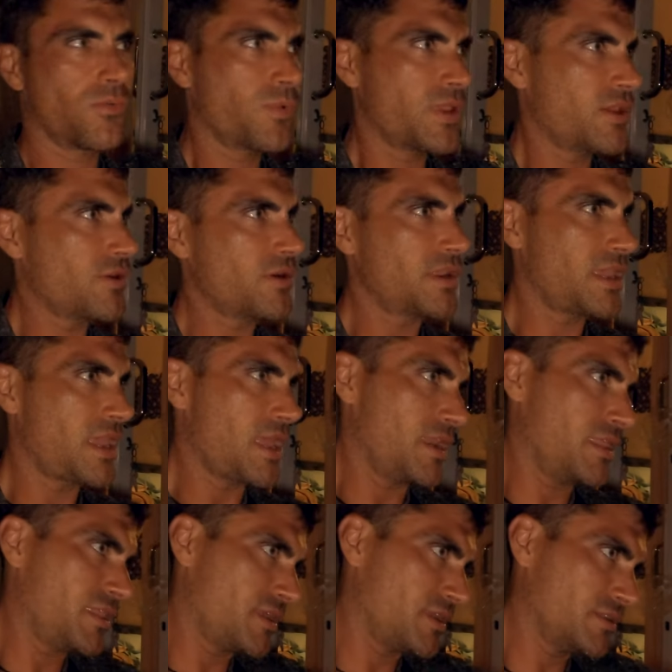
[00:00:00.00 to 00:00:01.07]
We couldn't get
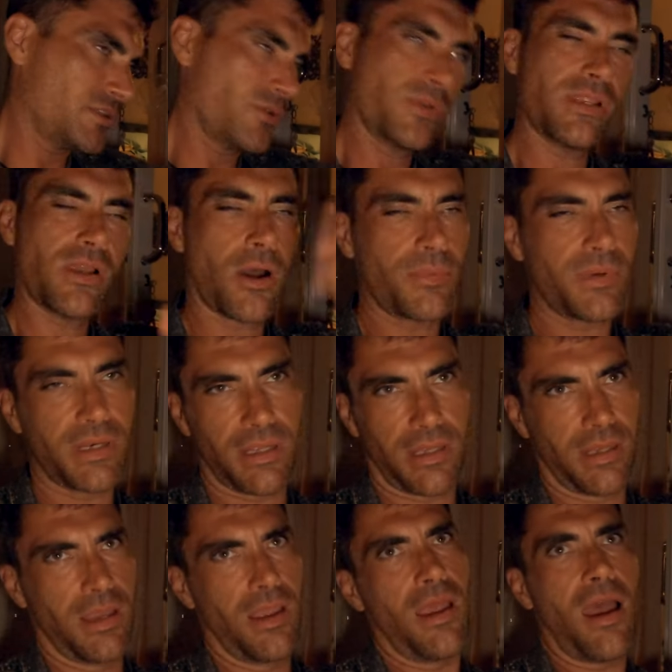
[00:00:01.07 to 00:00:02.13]
anything, so we hopped in a
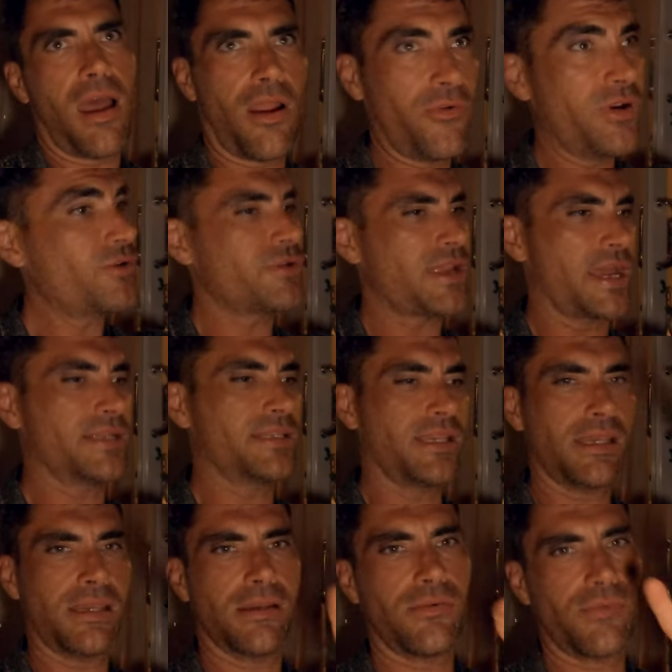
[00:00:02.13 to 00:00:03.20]
real
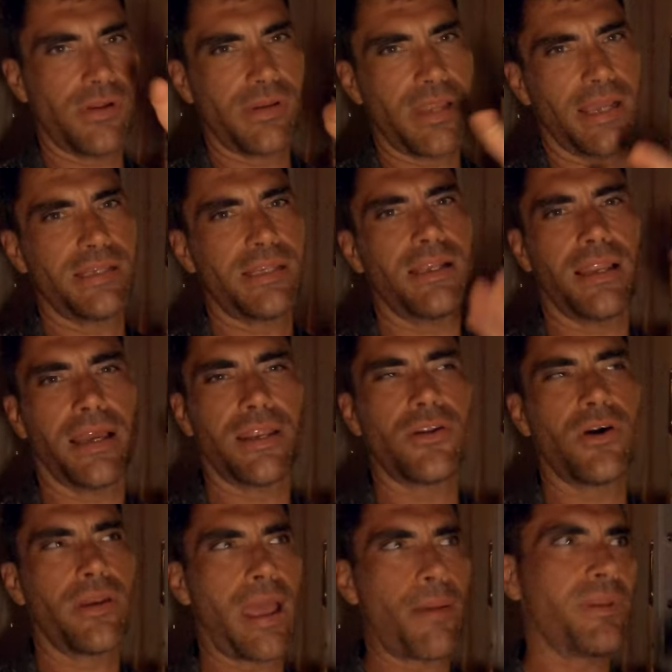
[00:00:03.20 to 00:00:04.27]
taxi, like a
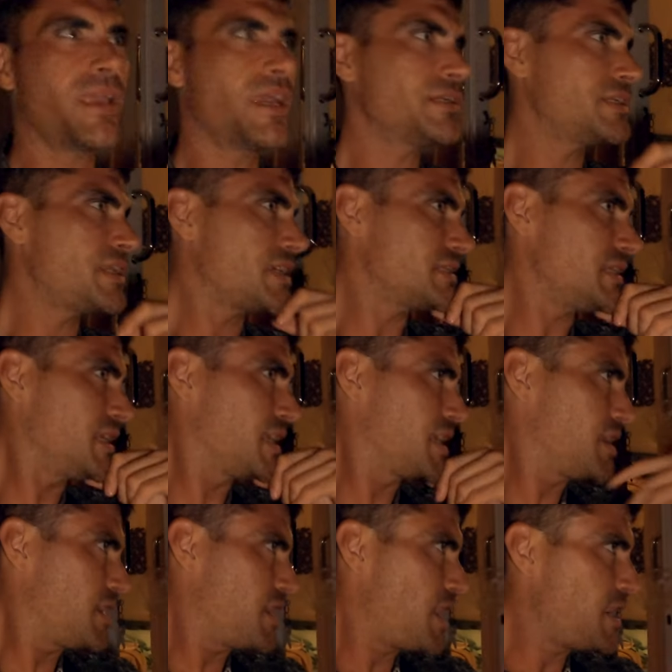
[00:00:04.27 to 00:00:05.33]
non-application taxi,
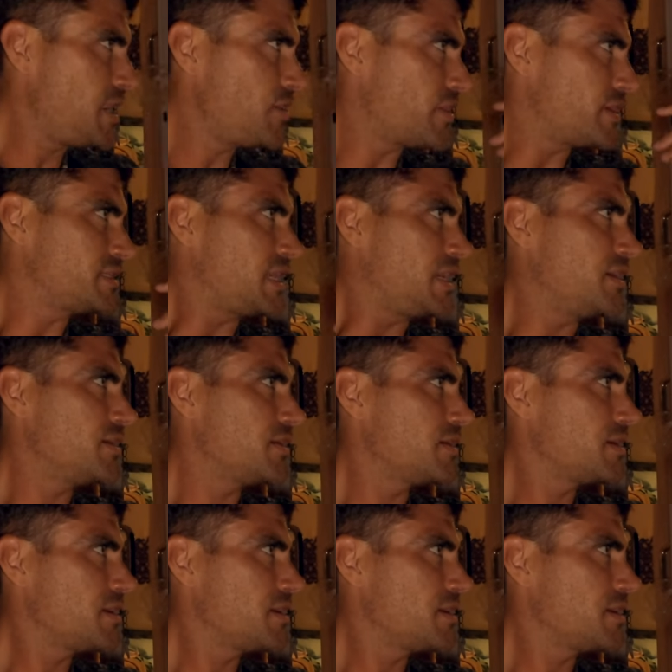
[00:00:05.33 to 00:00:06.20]
and he got us here.